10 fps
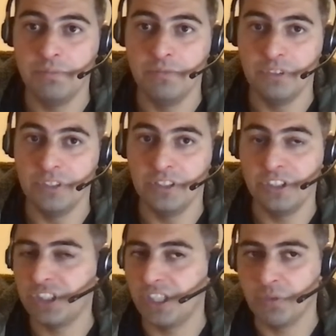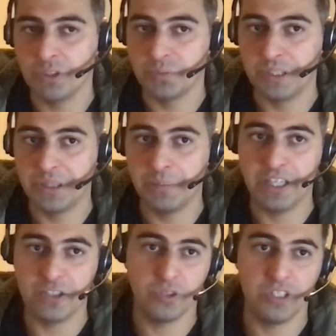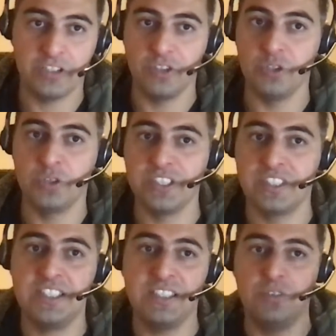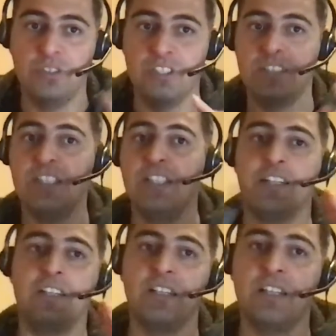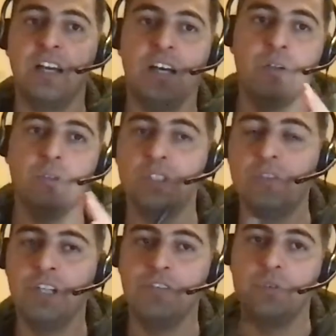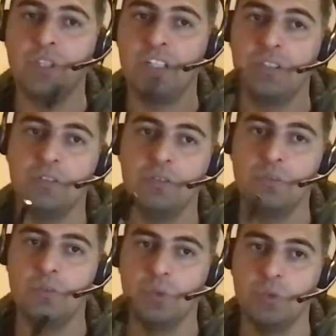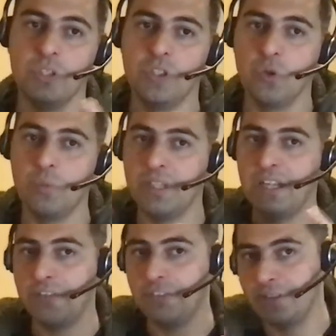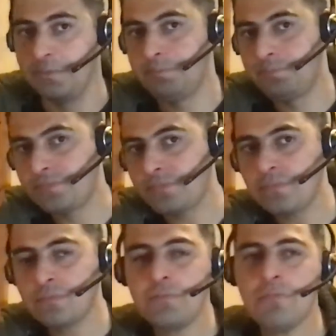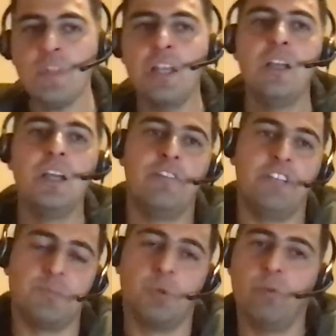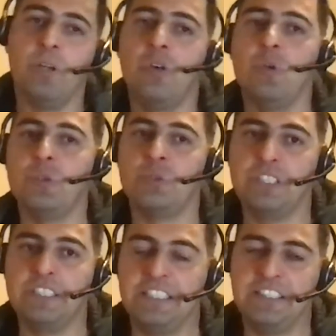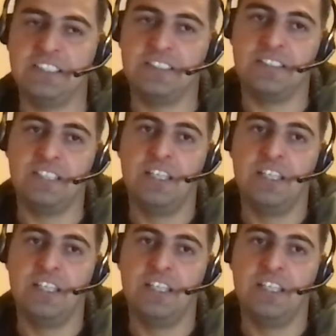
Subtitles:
Initially it was pretty bad. So like you can see that how even if you write Urdu in Roman language, Facebook will know your intentions.